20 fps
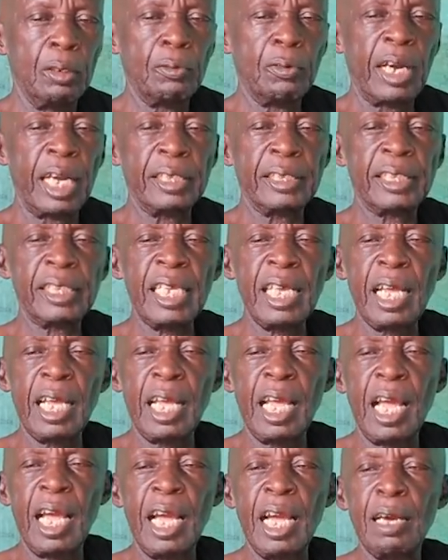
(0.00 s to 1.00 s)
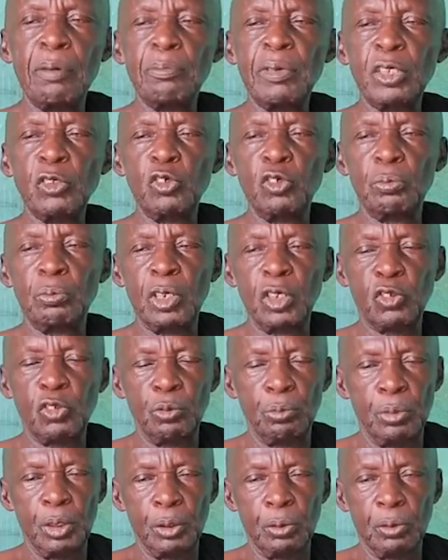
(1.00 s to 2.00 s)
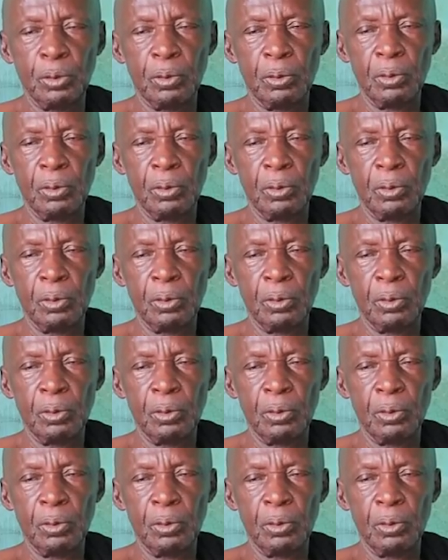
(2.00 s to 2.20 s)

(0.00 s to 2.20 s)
wansa a masomaso bi